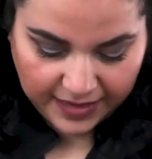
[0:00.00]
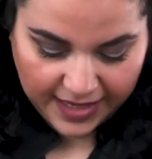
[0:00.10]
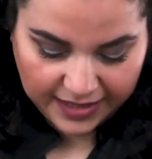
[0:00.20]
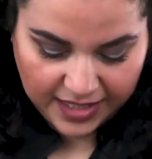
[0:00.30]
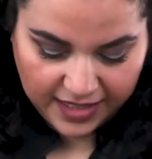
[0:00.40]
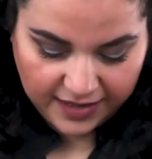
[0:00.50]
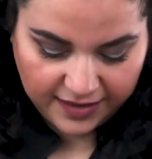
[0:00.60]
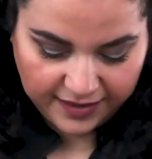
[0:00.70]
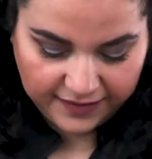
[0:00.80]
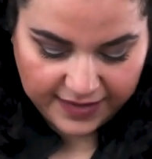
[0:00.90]
I
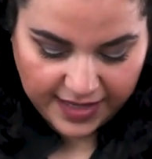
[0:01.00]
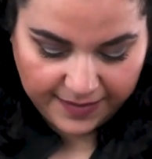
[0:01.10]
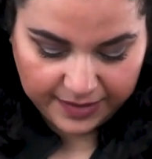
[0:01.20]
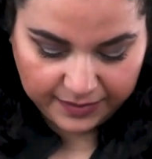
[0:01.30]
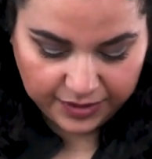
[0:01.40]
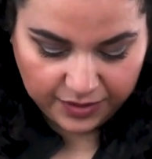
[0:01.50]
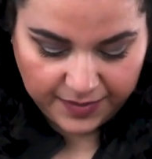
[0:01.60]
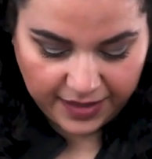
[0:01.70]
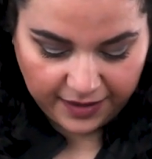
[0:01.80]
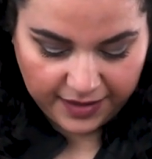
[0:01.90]
love lemon
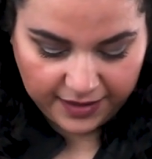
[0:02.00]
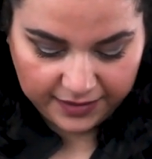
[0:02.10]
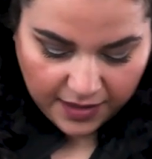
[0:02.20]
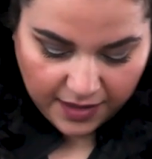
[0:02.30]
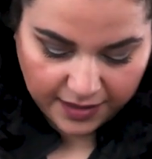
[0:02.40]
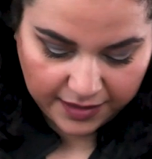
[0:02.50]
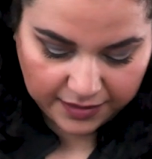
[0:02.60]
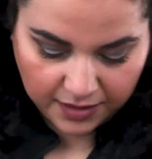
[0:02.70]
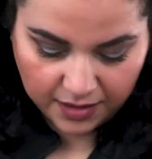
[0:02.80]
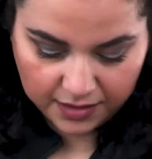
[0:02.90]
blueberry. All right,
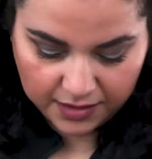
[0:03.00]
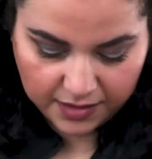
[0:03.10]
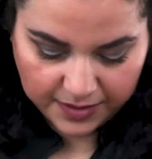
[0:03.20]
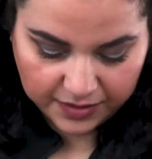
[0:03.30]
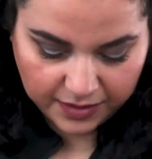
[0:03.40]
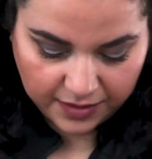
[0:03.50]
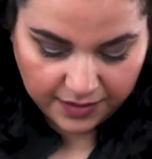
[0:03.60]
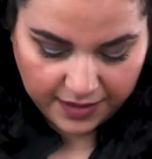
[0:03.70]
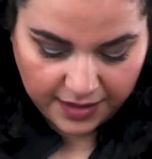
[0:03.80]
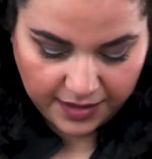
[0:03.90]
oh, it smells good
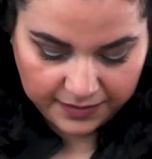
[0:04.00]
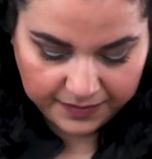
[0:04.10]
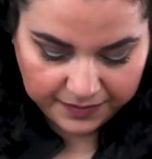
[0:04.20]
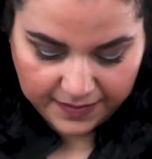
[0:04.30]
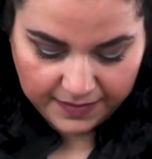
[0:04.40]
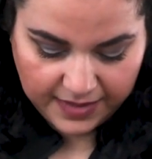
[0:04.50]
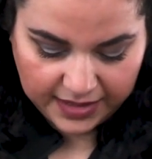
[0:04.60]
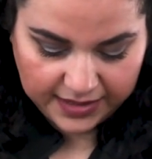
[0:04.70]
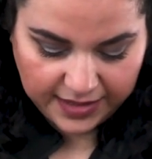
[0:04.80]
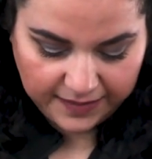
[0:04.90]
already.
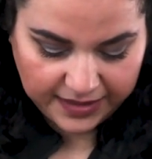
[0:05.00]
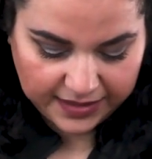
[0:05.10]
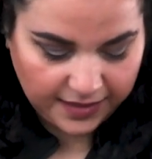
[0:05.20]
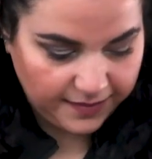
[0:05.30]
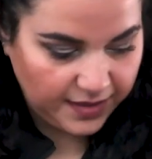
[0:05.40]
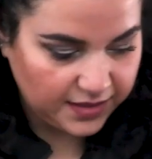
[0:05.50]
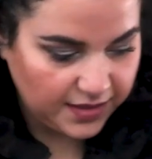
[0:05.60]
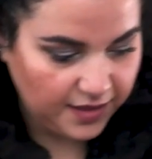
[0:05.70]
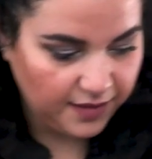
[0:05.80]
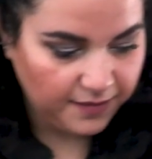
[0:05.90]
Mixing, mixing,
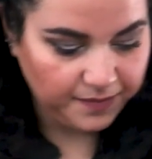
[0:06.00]
mixing.